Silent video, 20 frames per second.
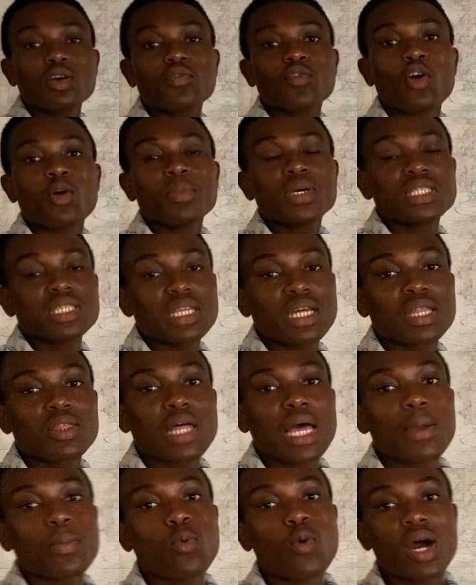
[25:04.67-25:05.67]
of committing a
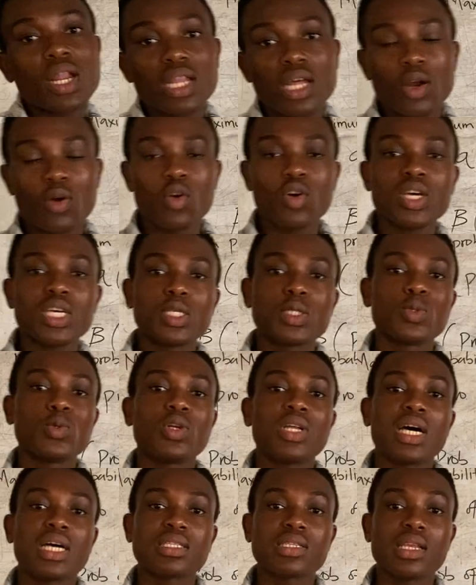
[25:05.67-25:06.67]
type 1 error is
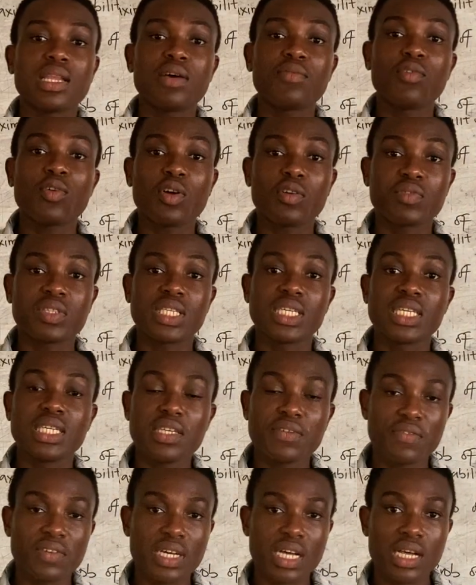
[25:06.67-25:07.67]
known as level of
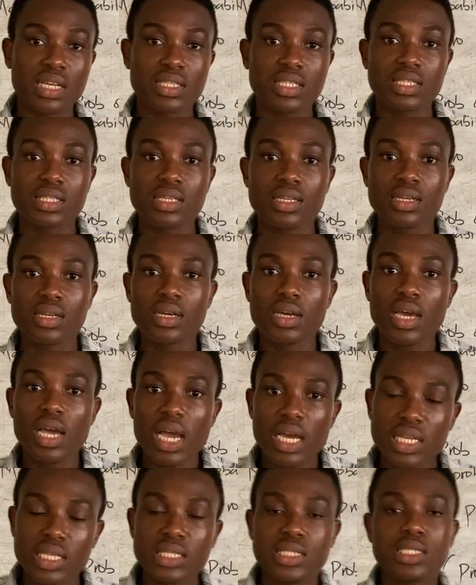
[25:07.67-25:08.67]
significance
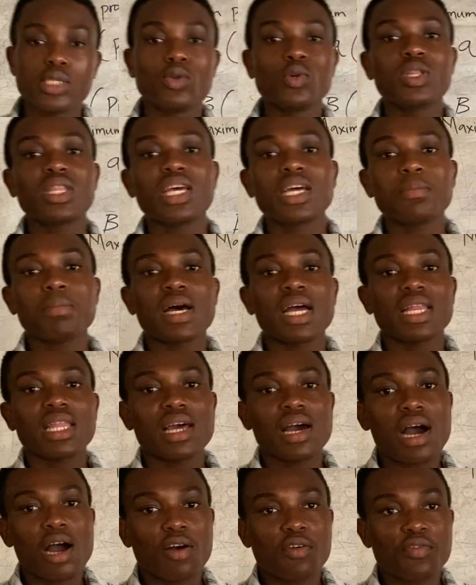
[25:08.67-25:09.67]
and is denoted by
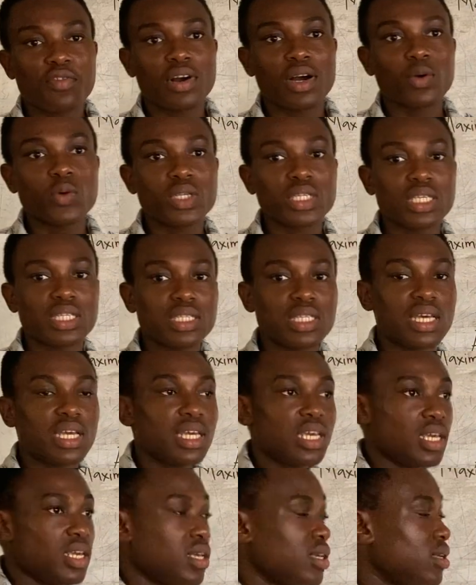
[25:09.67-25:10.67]
the alpha, which is the
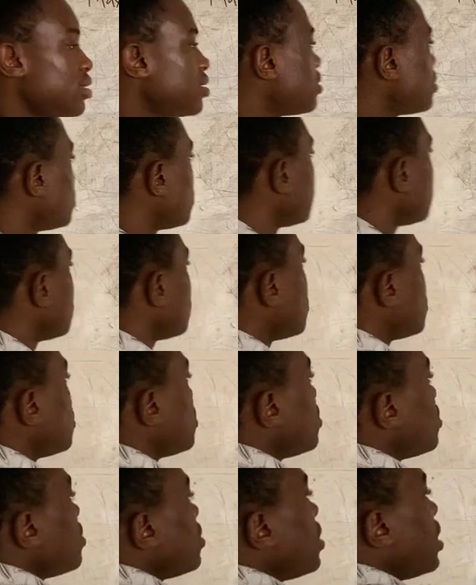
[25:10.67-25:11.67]
A.
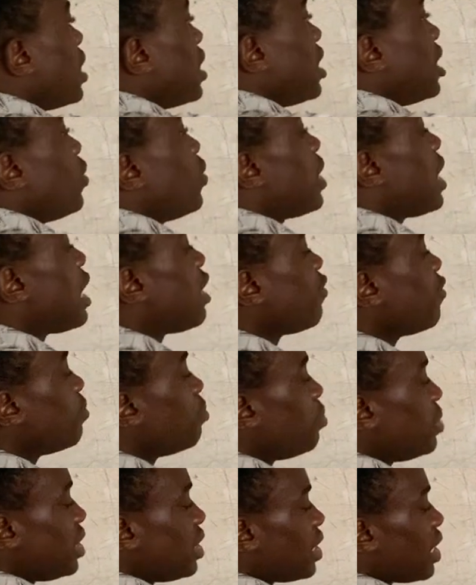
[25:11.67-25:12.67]
And then we
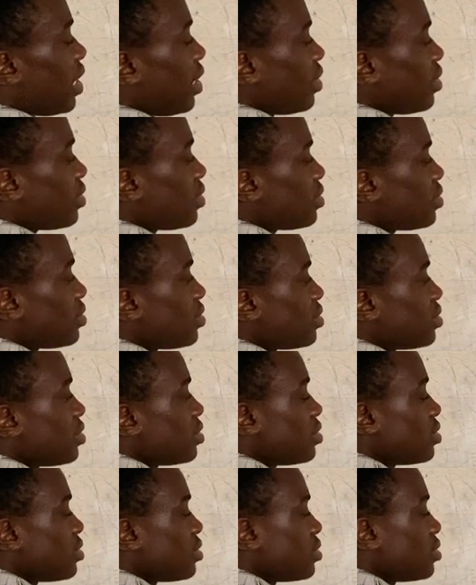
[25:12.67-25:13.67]
have beta,
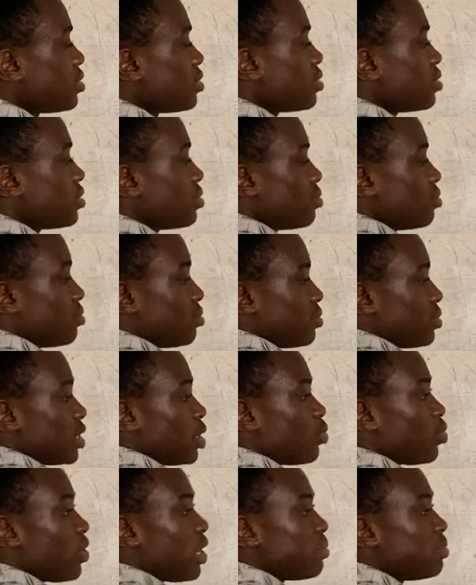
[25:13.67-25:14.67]
the
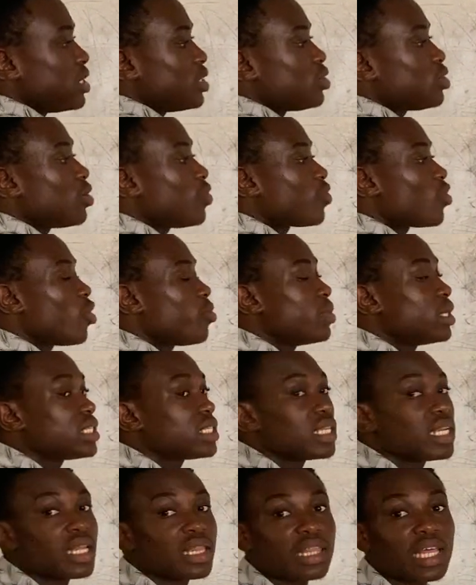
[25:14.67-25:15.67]
probability of
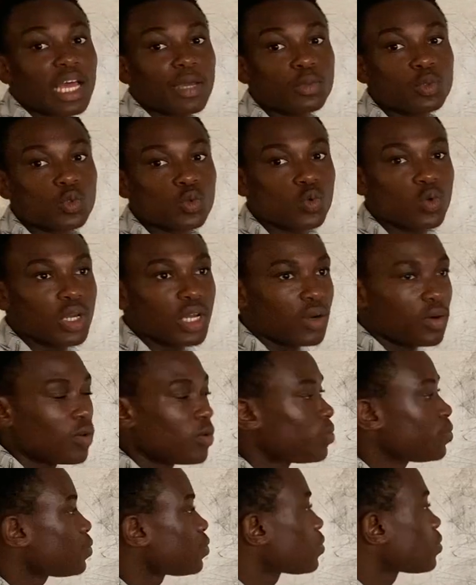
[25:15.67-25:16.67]
committing a type 2 error.
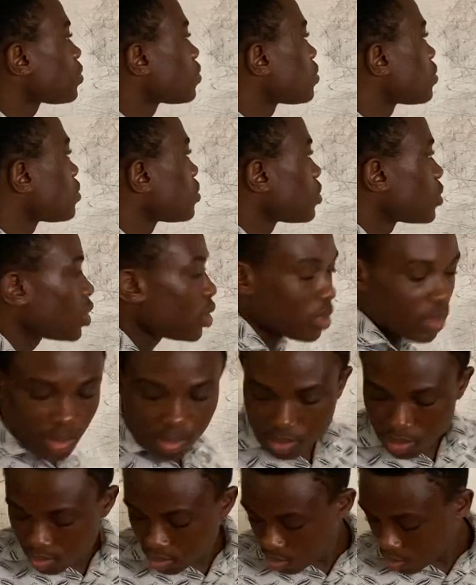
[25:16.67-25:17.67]

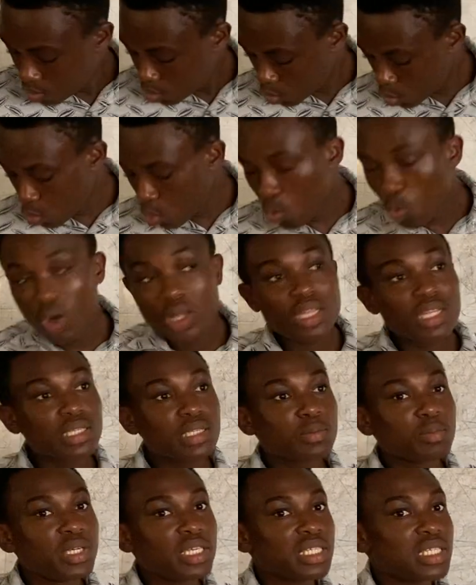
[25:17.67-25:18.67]
So what
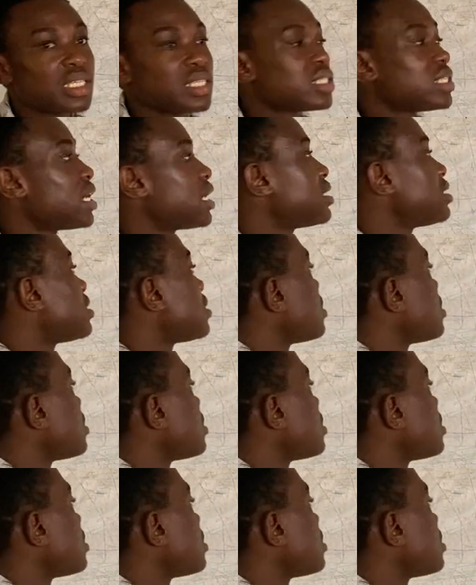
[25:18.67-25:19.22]
this means is that,